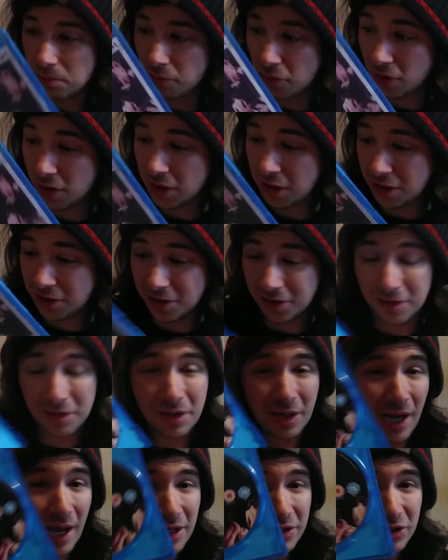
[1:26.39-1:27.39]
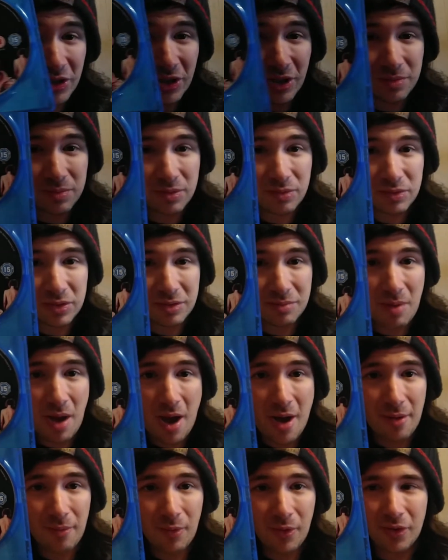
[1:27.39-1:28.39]
Brilliant! It actually comes with some
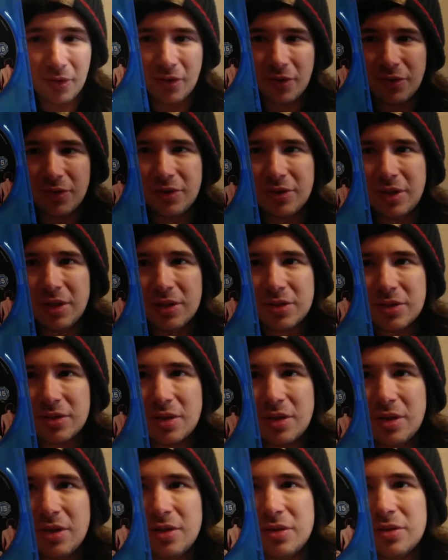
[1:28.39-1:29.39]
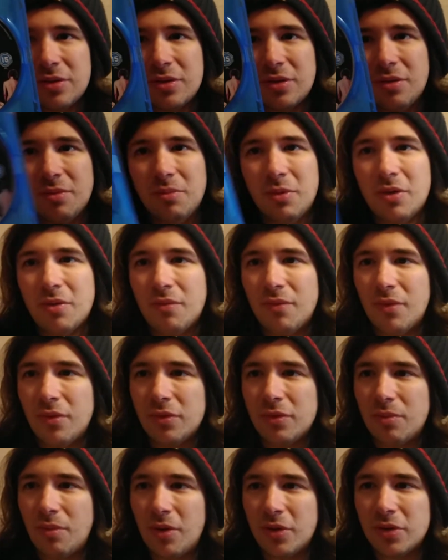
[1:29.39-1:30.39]
artwork on the disc, so I'm looking
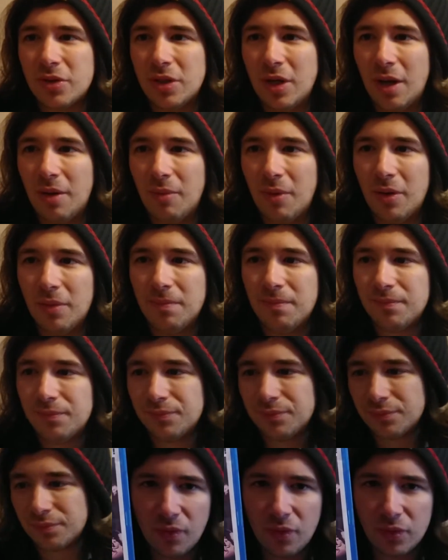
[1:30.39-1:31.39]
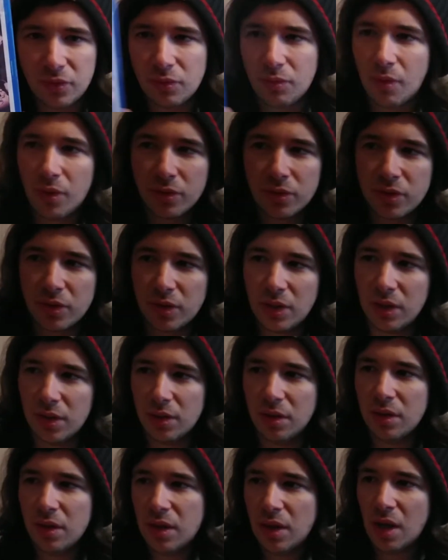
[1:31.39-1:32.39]
forward to watching that one. Looking forward to watching
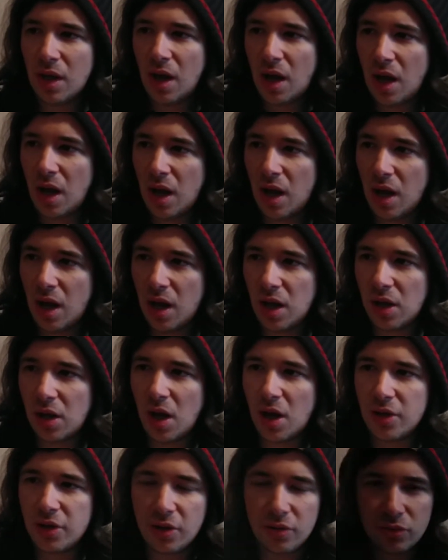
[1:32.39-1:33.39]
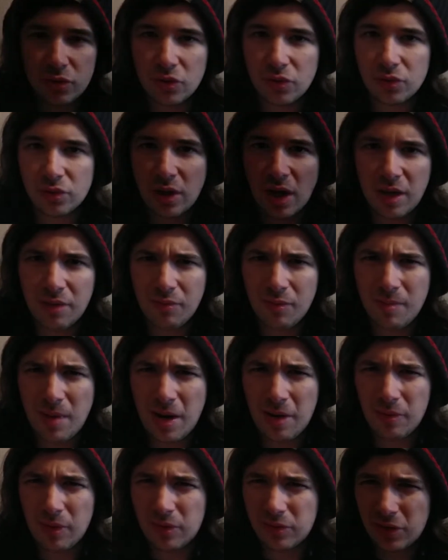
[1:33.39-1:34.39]
it. I know George A.
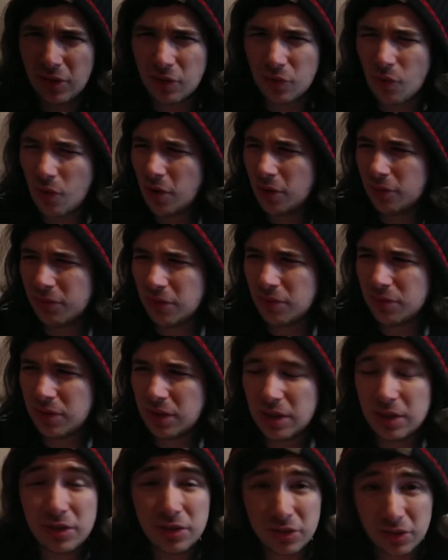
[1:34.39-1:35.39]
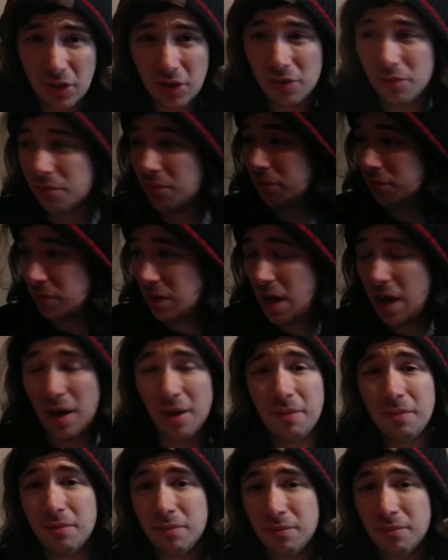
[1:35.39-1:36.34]
Romero done quite a few of these, so yeah.